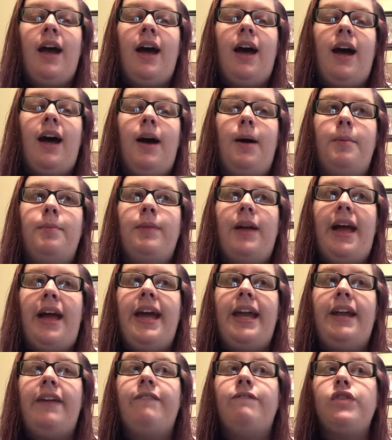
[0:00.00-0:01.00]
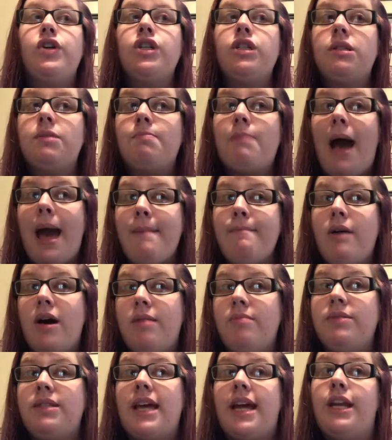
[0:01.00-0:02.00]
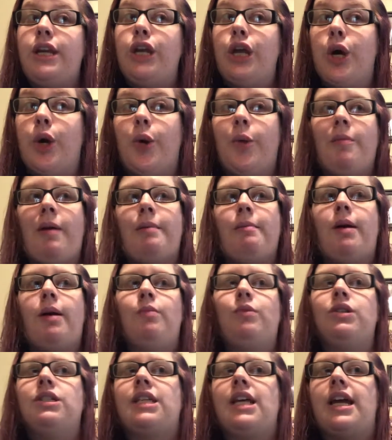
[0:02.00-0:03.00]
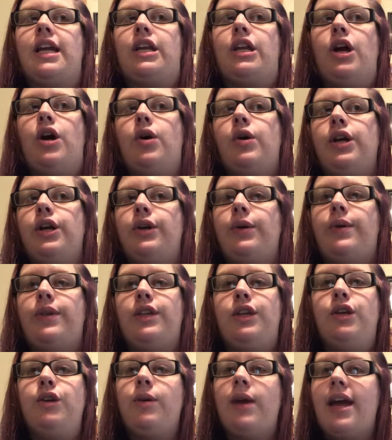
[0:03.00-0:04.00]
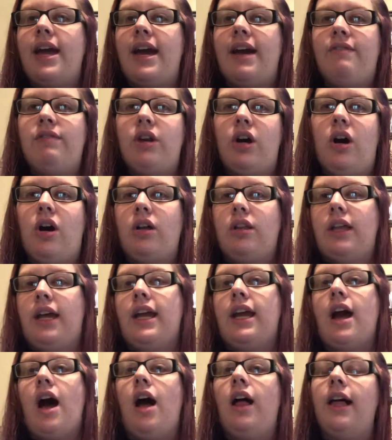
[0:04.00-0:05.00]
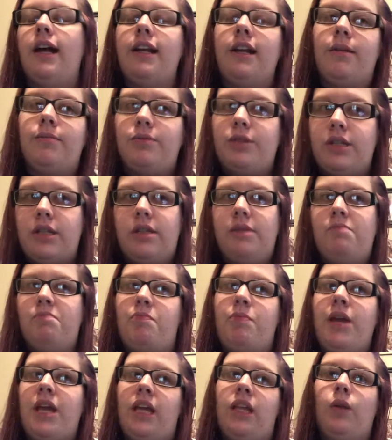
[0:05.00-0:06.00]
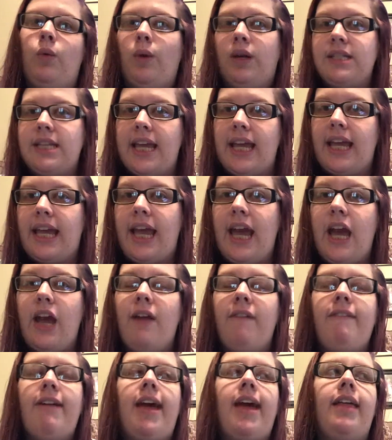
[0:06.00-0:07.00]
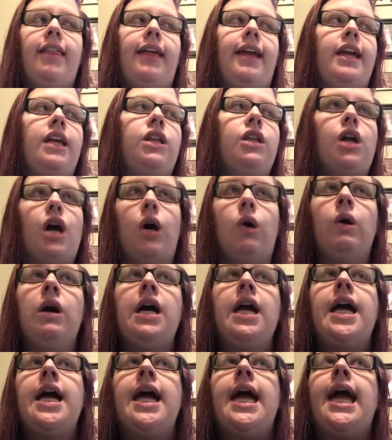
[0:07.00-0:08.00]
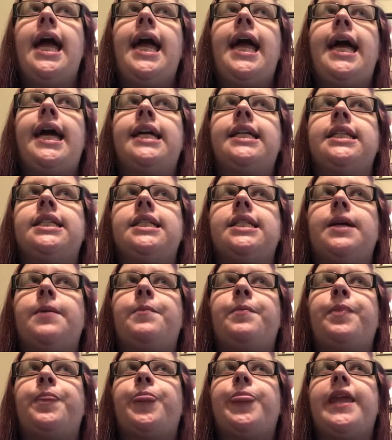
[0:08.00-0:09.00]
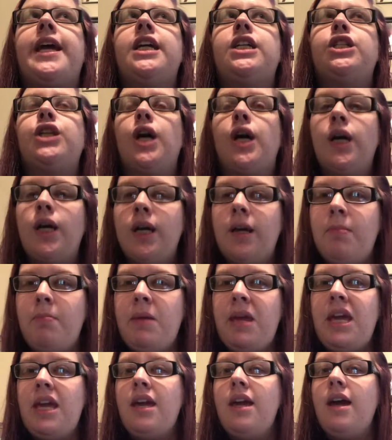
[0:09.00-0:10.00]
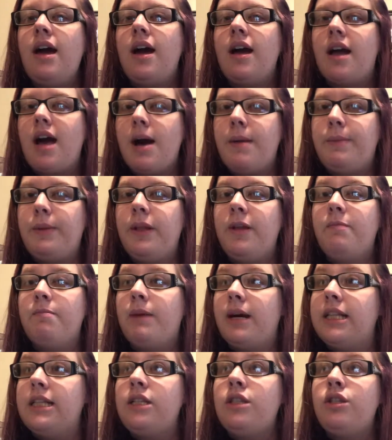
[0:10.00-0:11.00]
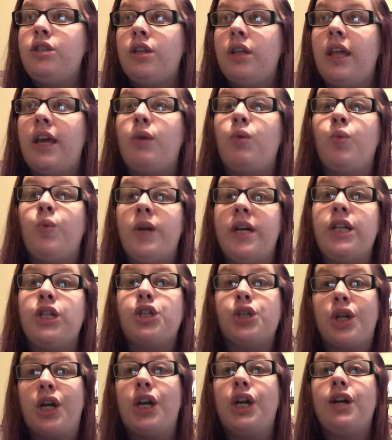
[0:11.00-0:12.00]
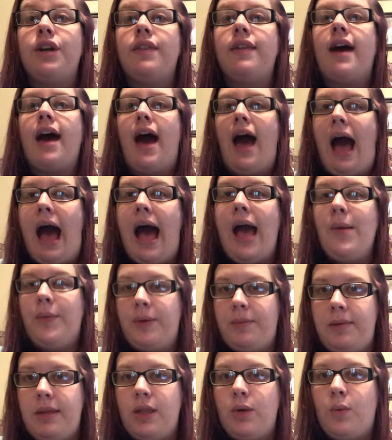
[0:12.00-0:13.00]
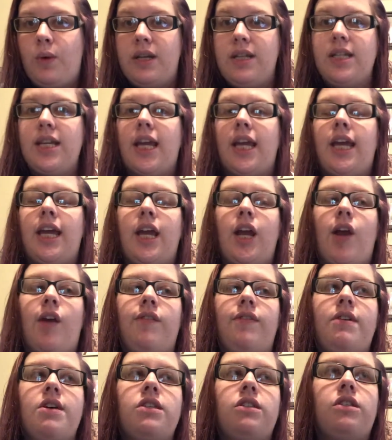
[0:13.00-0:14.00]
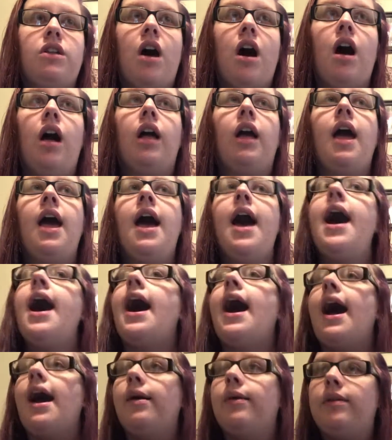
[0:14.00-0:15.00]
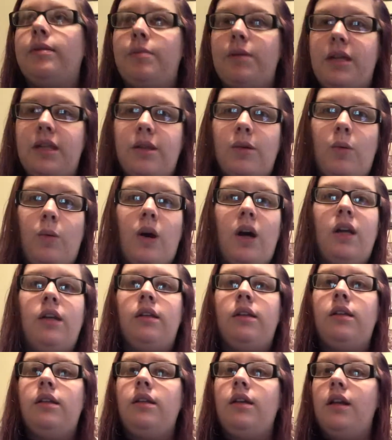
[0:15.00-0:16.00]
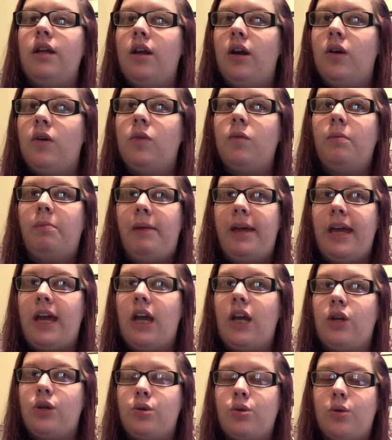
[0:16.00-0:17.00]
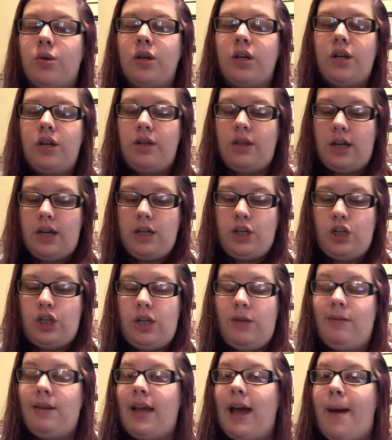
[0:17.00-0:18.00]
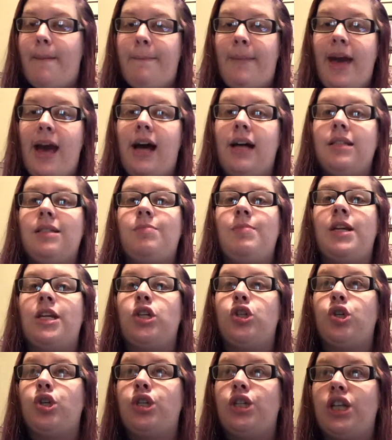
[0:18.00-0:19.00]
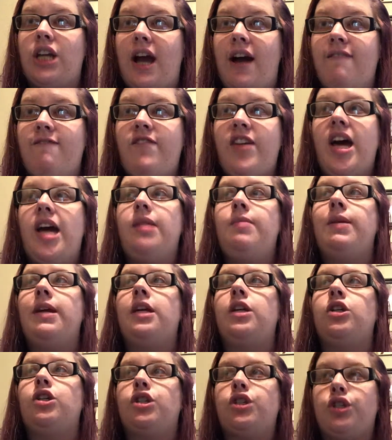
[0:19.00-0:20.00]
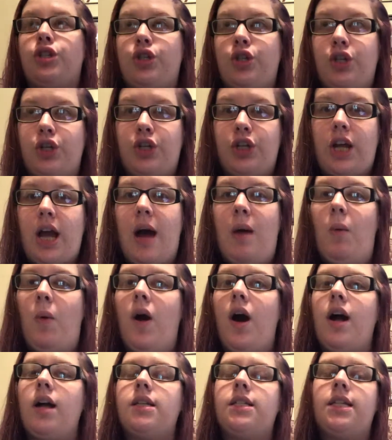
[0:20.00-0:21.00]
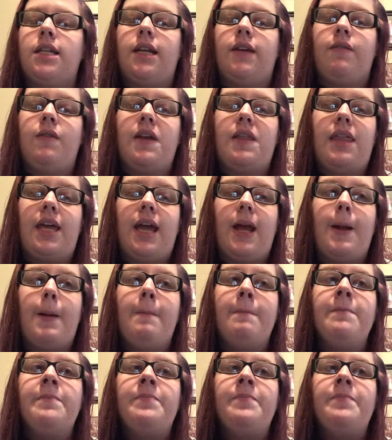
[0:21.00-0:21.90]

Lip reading: And at first my mom said no. My mom was like, no, you can't have a dog. Like, I'll end up being the one taking care of it. Like, no. And it took me a couple of months to like reassure her that I would be the one taking care of this dog. I would be the one, you know, making sure that she got baths, making sure she got fed, making sure she got walked and everything.